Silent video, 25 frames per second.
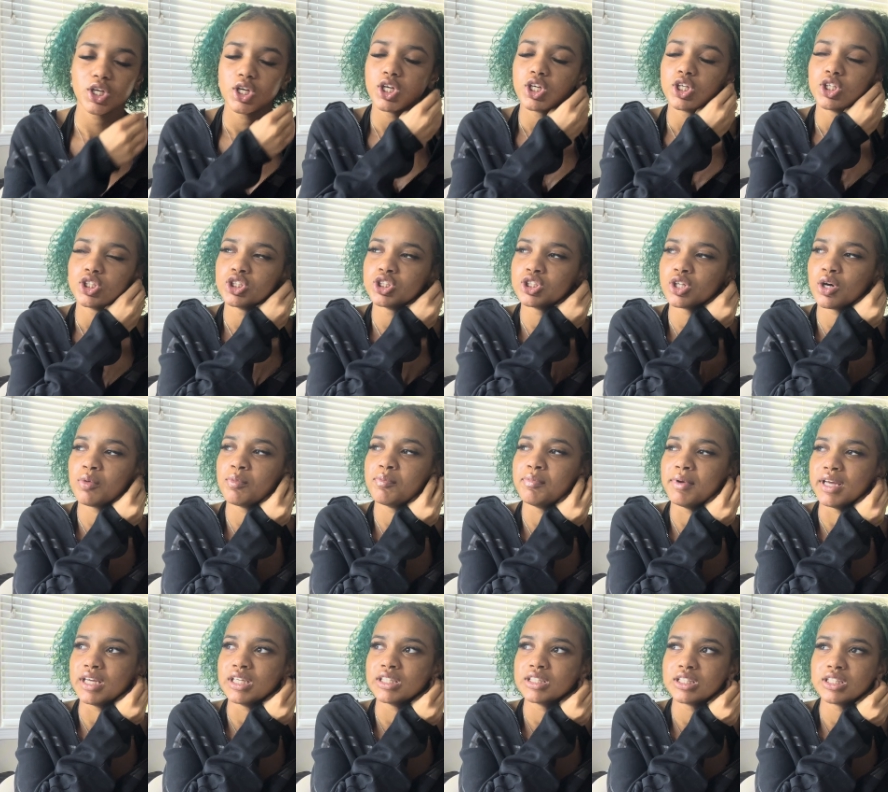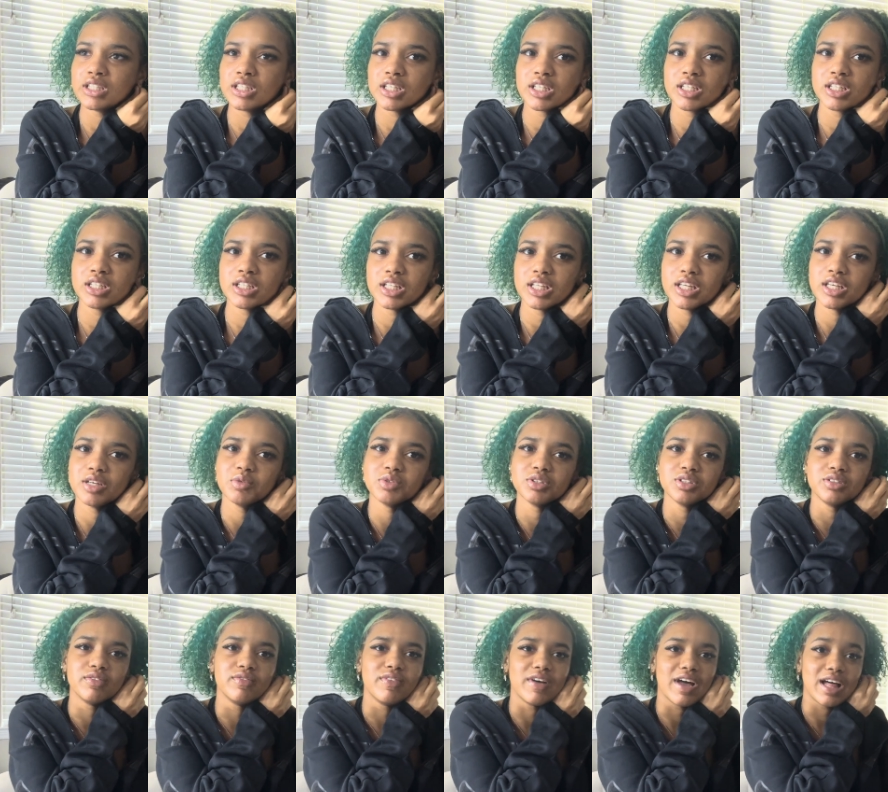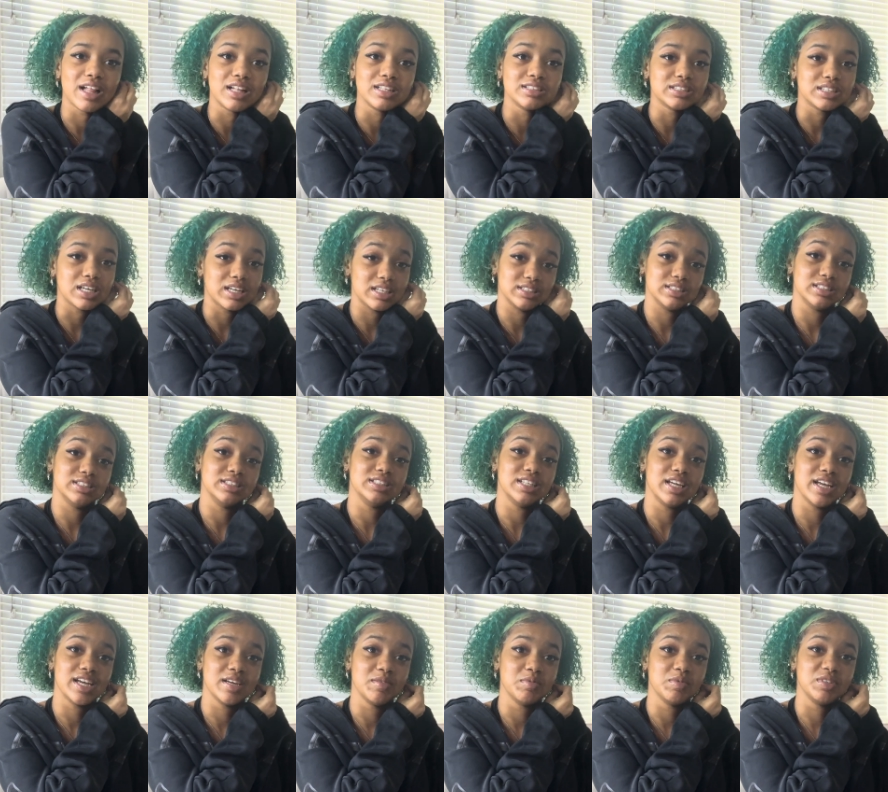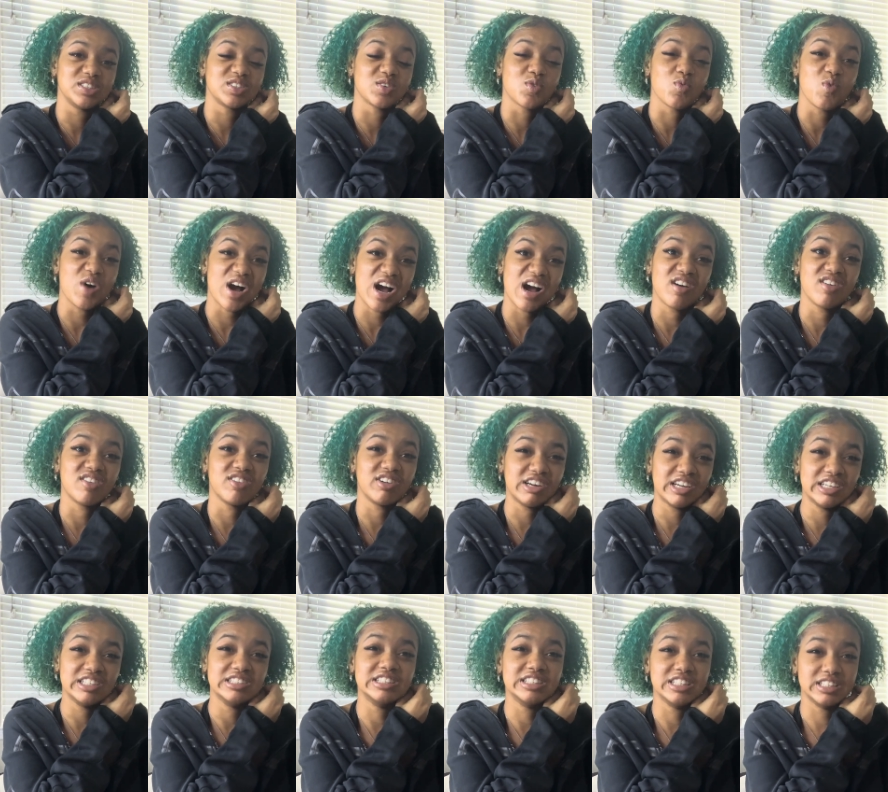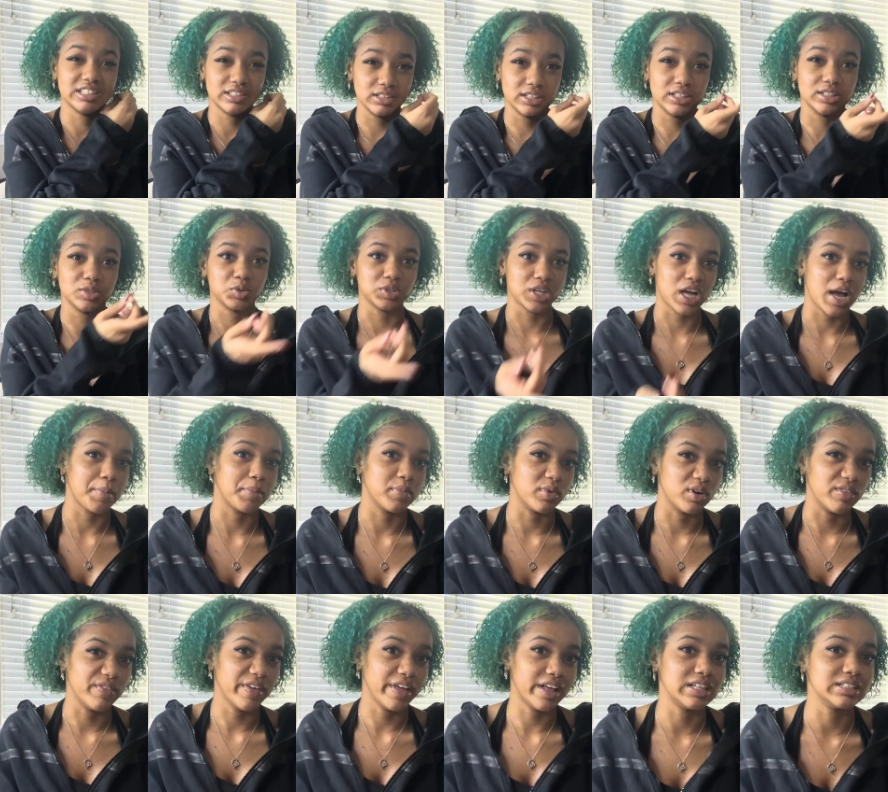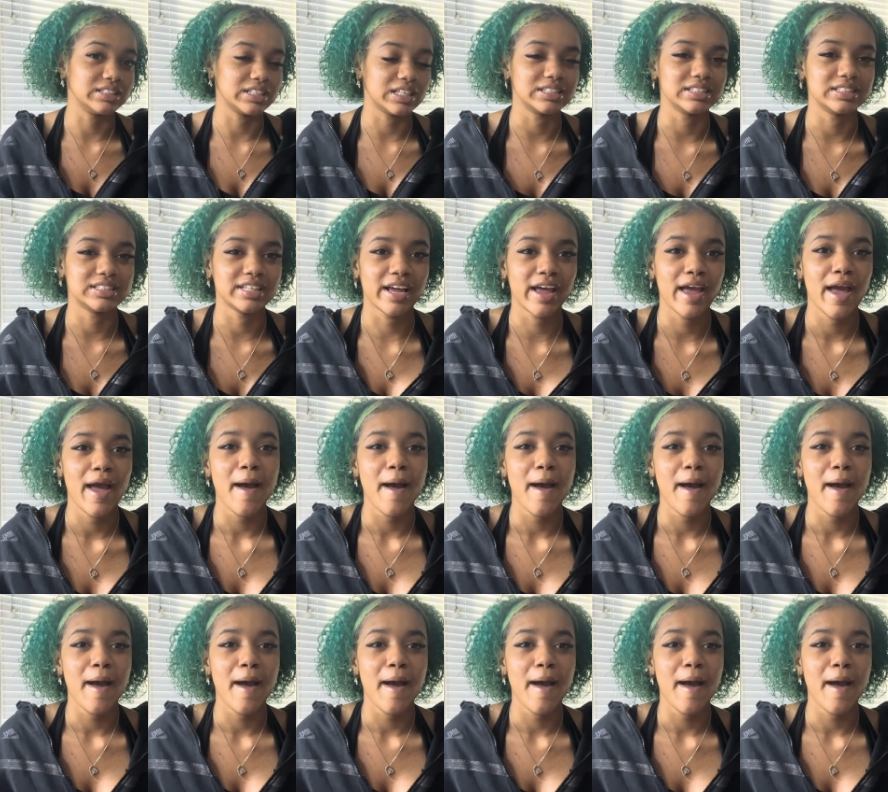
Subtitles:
So basically, it was Valentine's Day, which, wow, crazy that this would happen on Valentine's Day.